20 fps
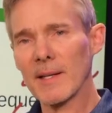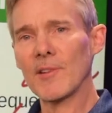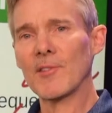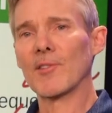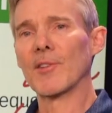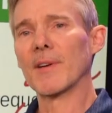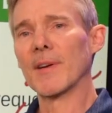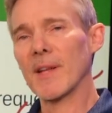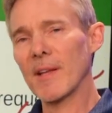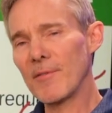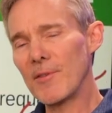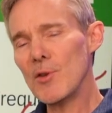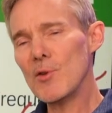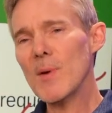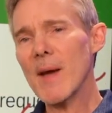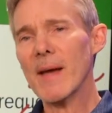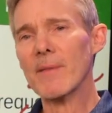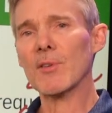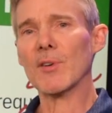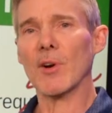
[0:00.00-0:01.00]
Listen, if
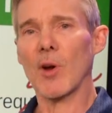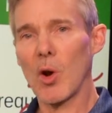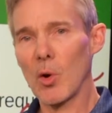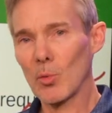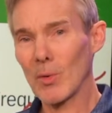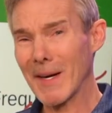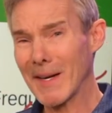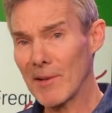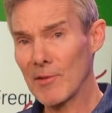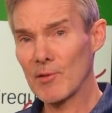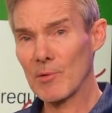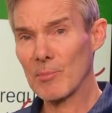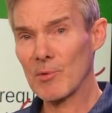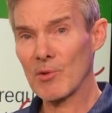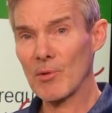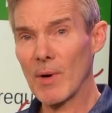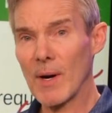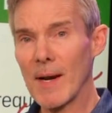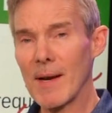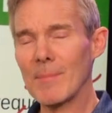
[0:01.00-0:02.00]
you haven't already
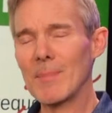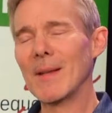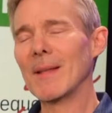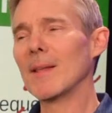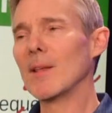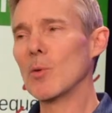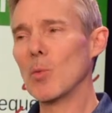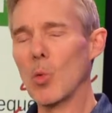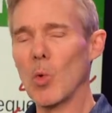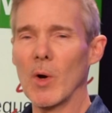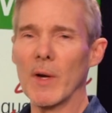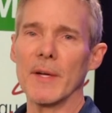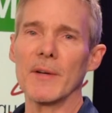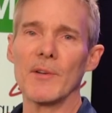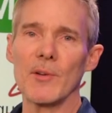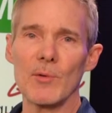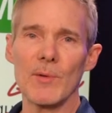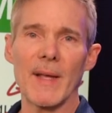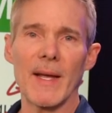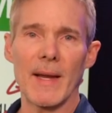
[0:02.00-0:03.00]
subscribed, you want to
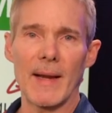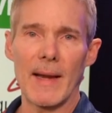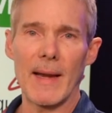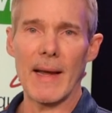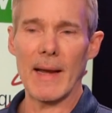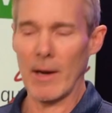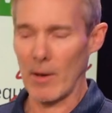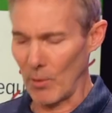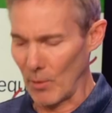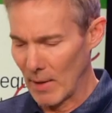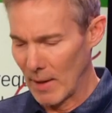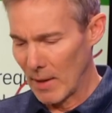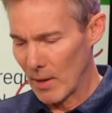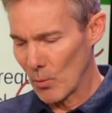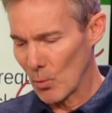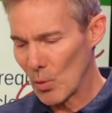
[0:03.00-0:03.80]
do that now.